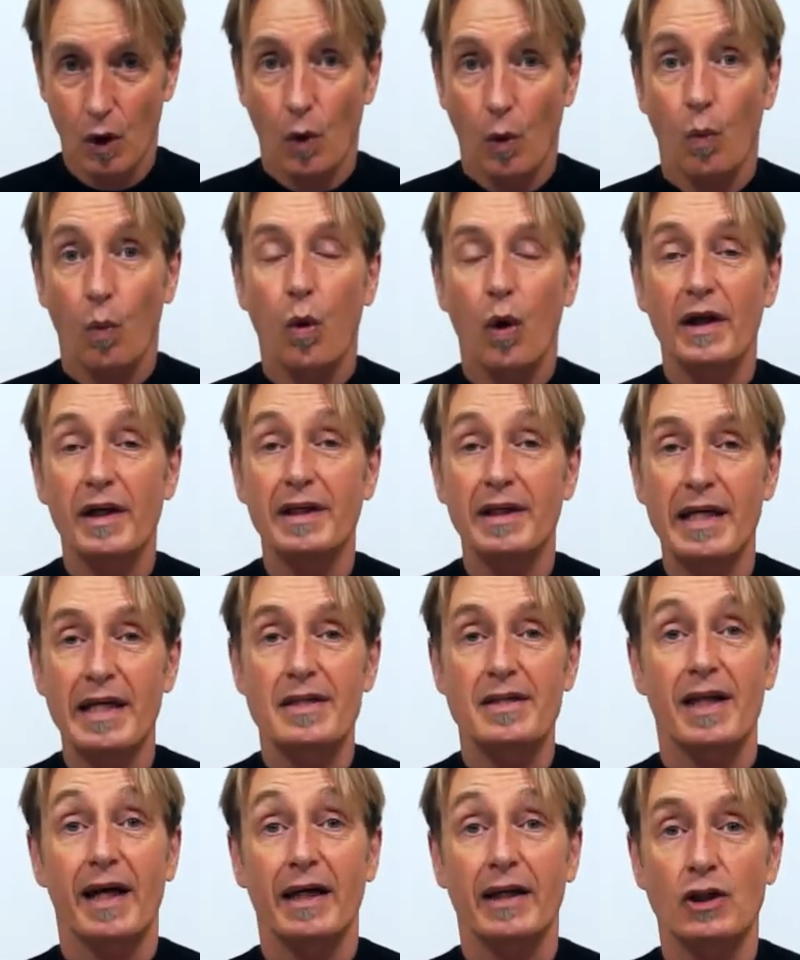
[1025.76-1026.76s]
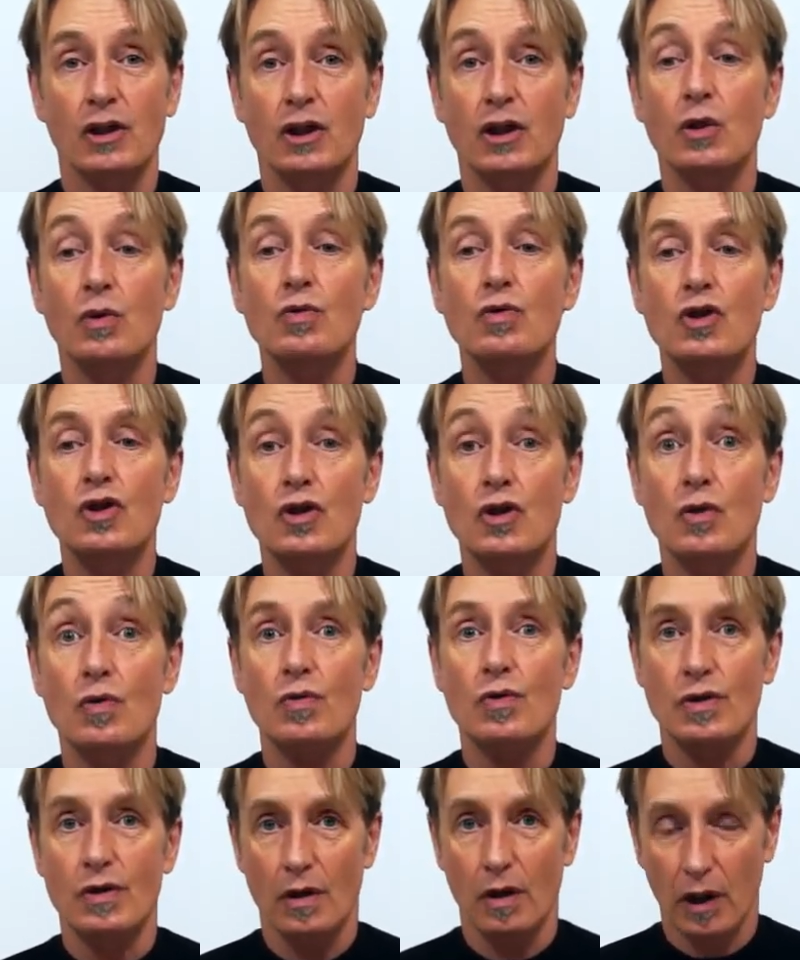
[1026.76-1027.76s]
what it is that you
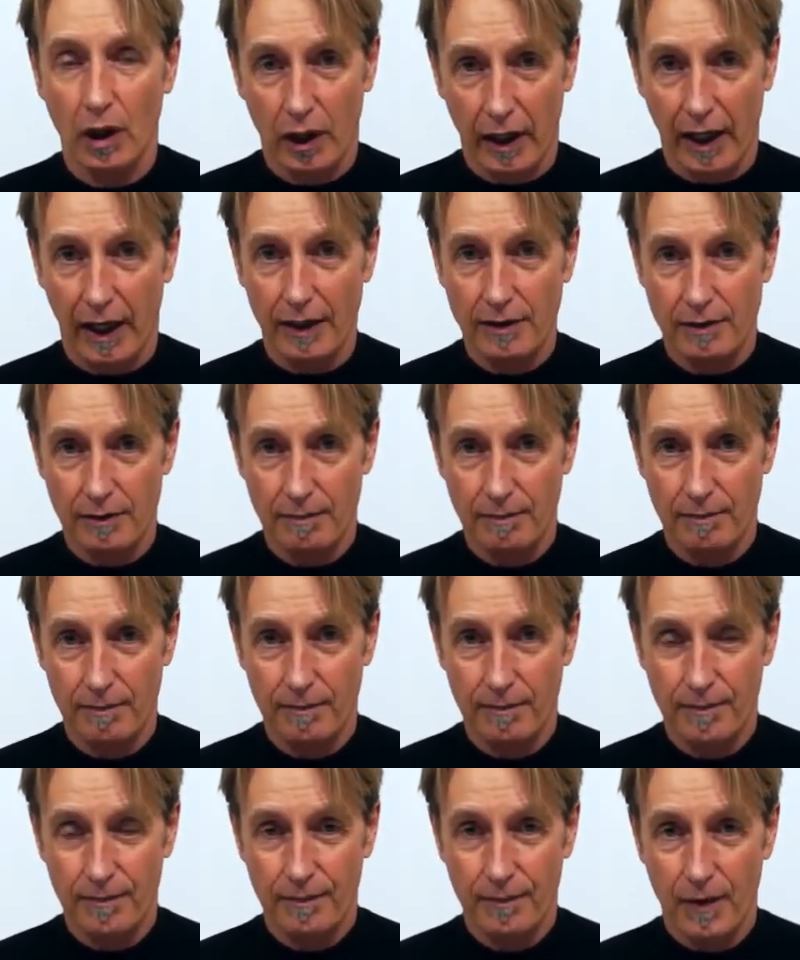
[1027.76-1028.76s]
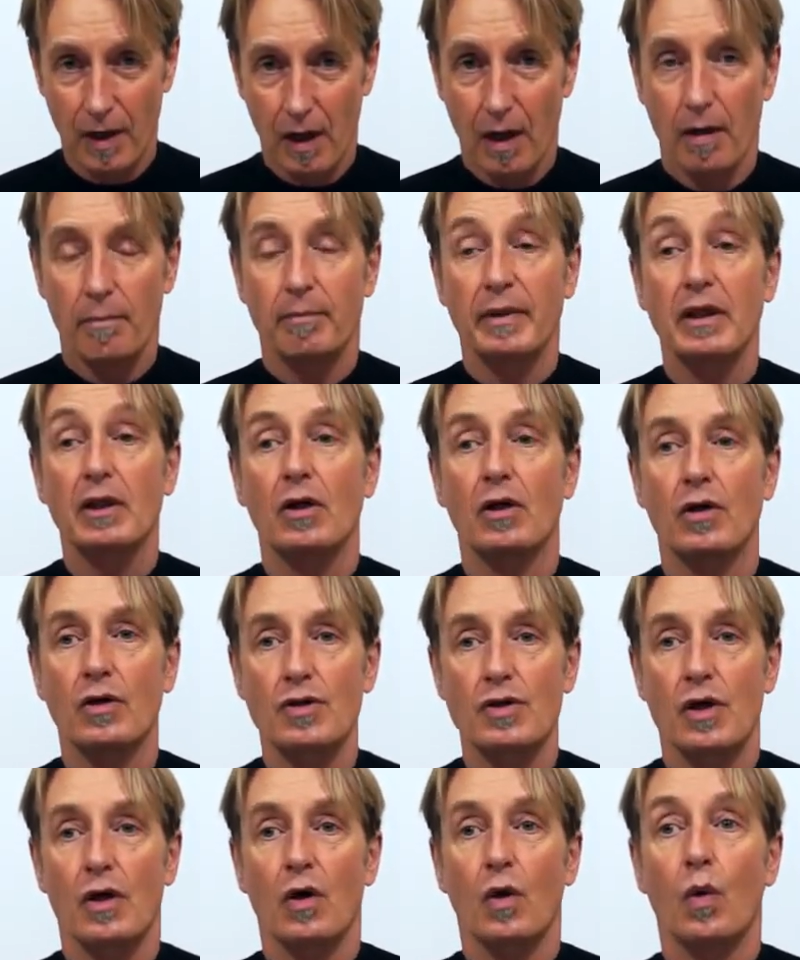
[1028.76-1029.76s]
choose to look at.
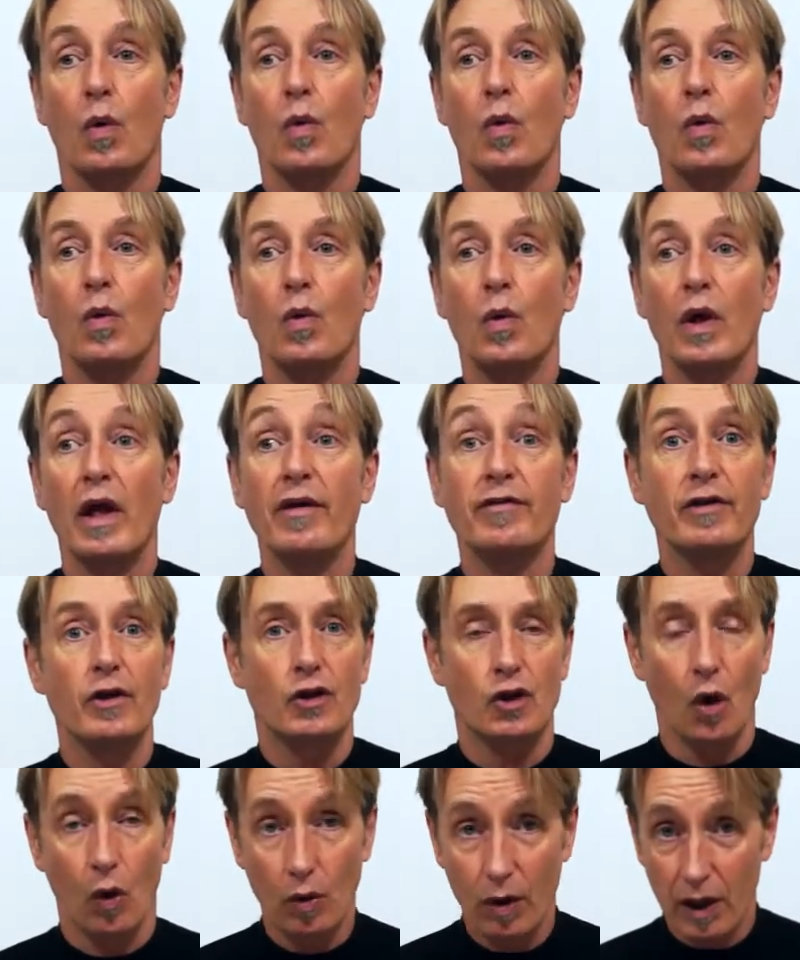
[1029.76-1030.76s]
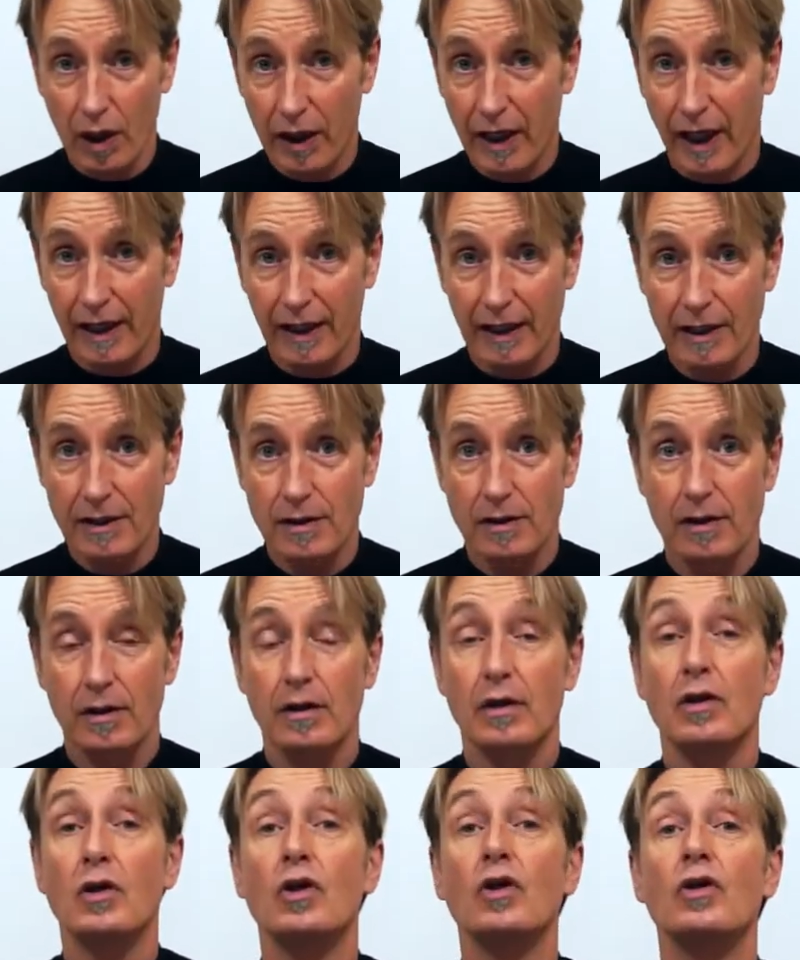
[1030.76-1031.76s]
Because if you don't look at it,
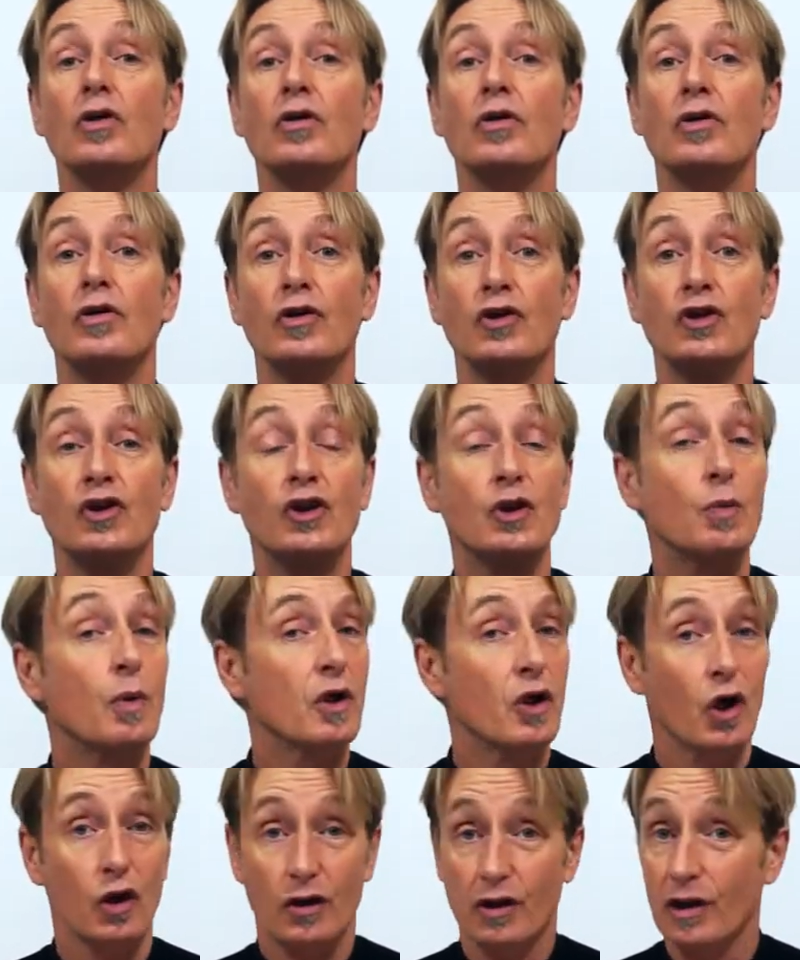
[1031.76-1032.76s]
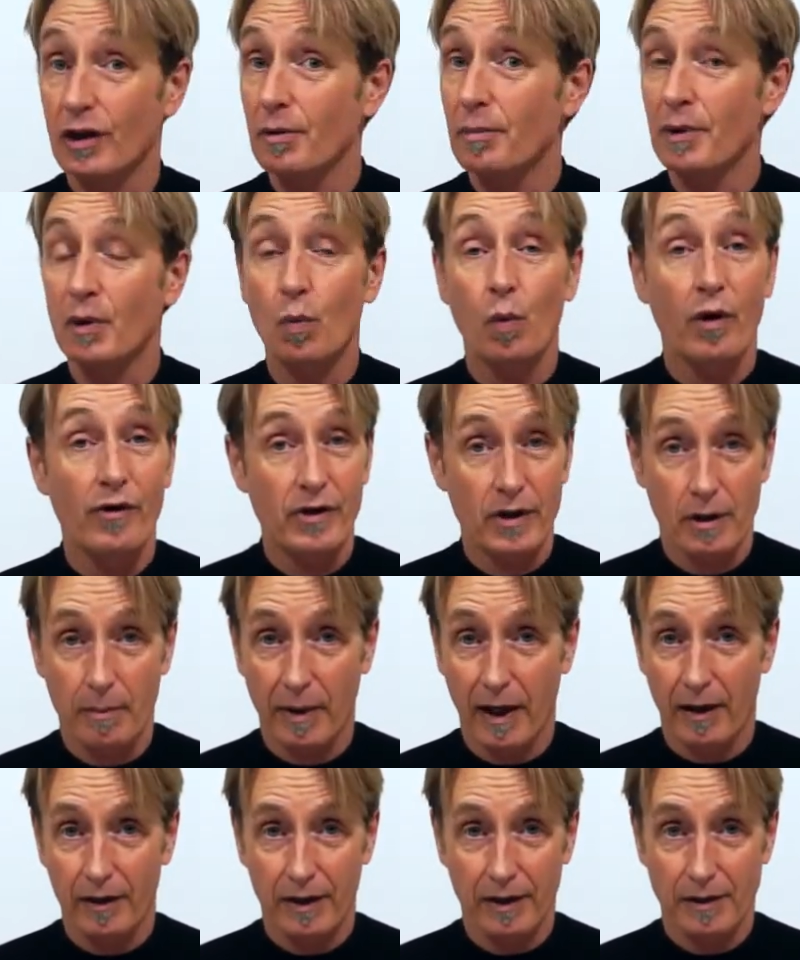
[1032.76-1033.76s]
you are not going to be worried
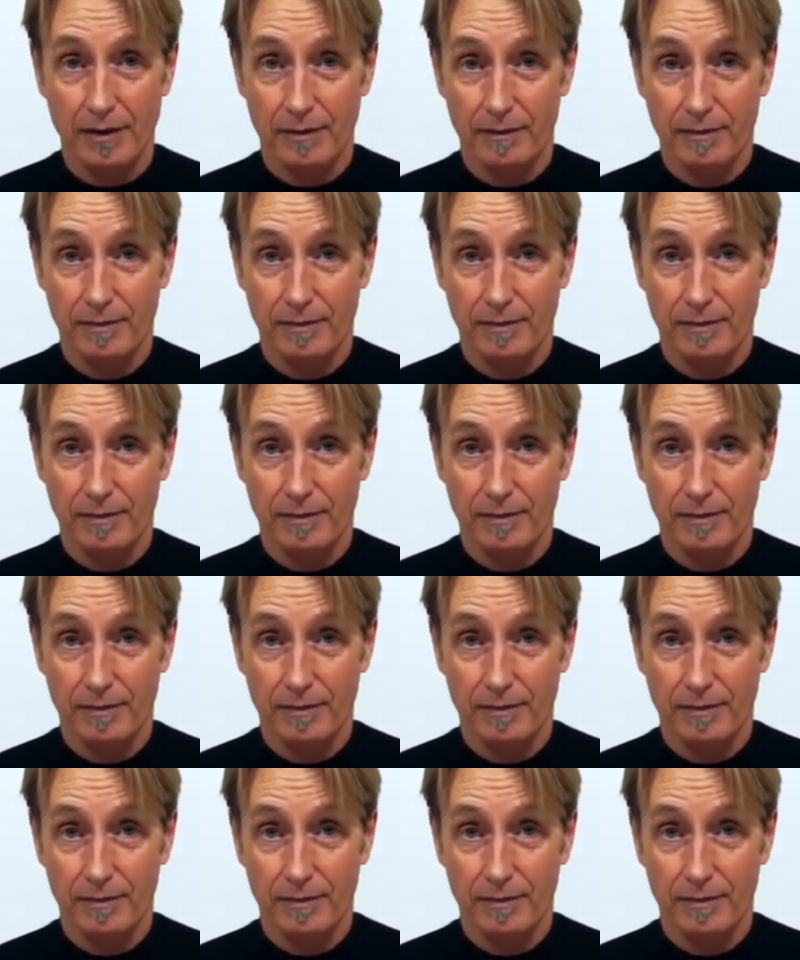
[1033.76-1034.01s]
about it.